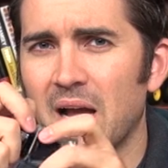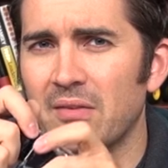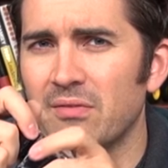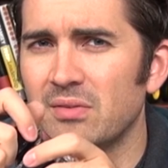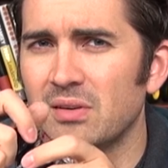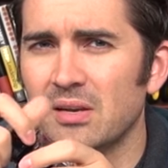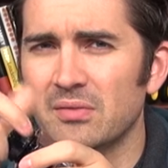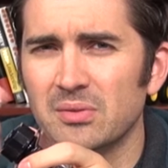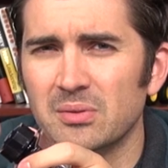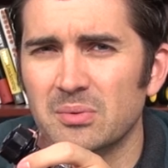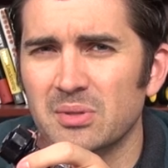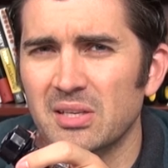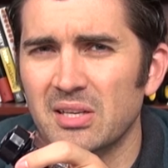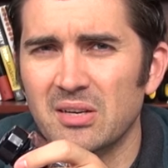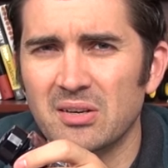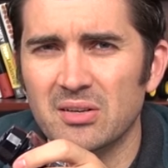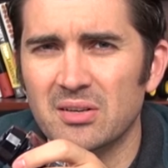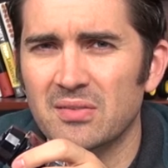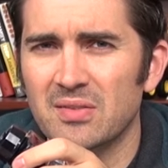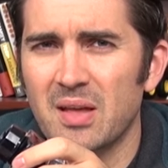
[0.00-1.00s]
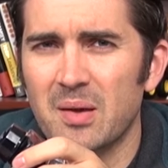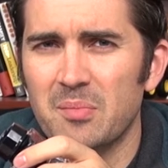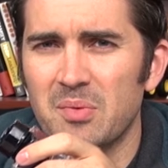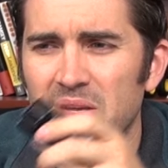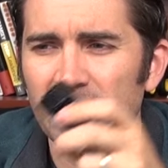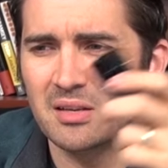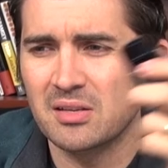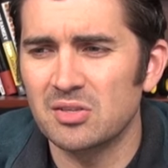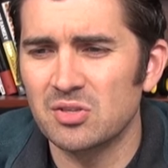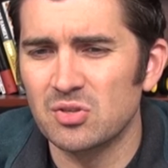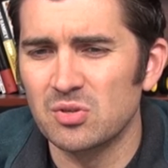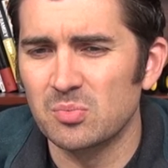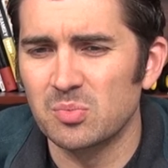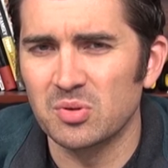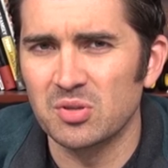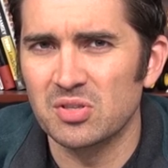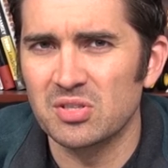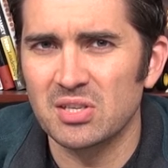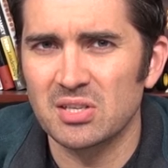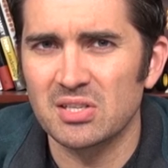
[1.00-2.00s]
I've never really heard of that being a
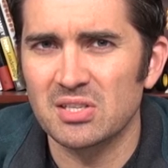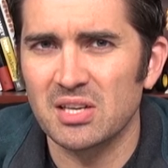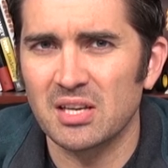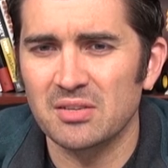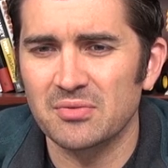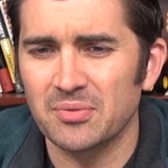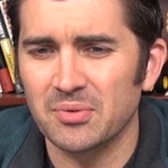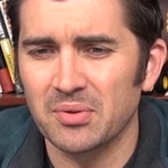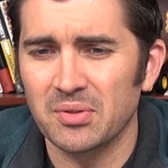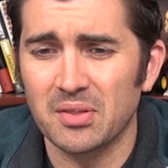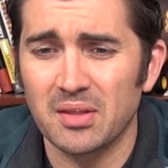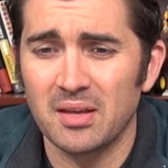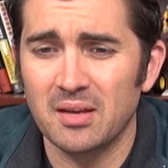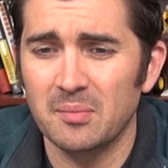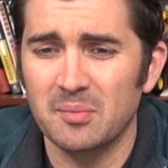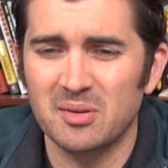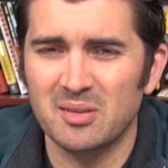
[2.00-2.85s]
super successful thing,